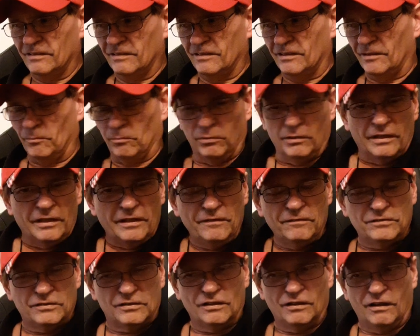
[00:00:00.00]
that
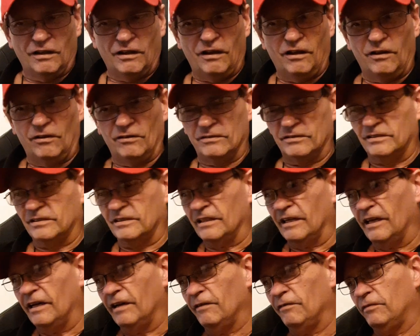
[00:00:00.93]
believes in law and
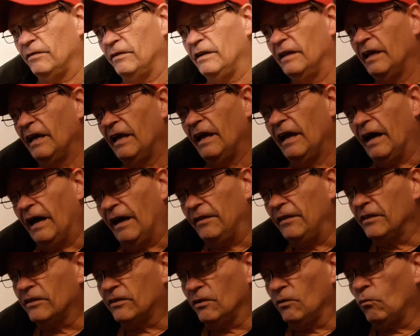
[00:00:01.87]
stuff. And I
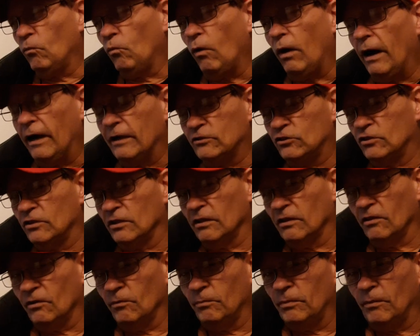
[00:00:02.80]
think they're watching a
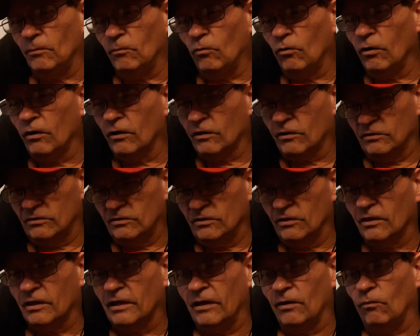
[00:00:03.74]
little bit more because
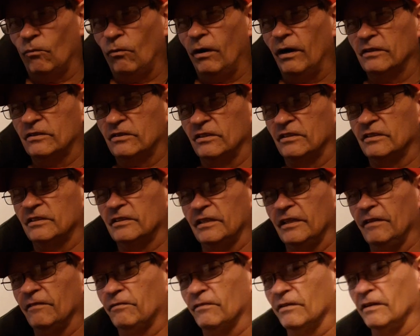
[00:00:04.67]
they're kind of watching to
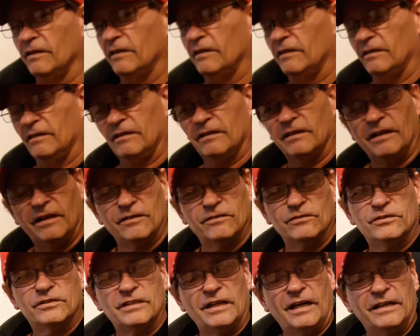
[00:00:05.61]
see if the other
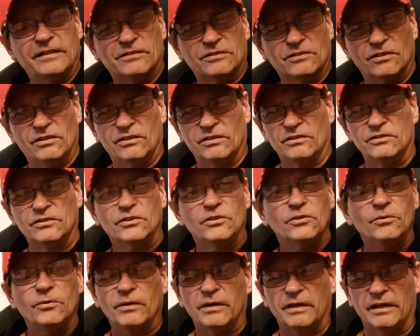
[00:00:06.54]
side's going to
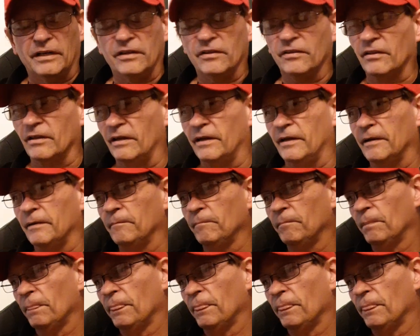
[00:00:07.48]
do anything.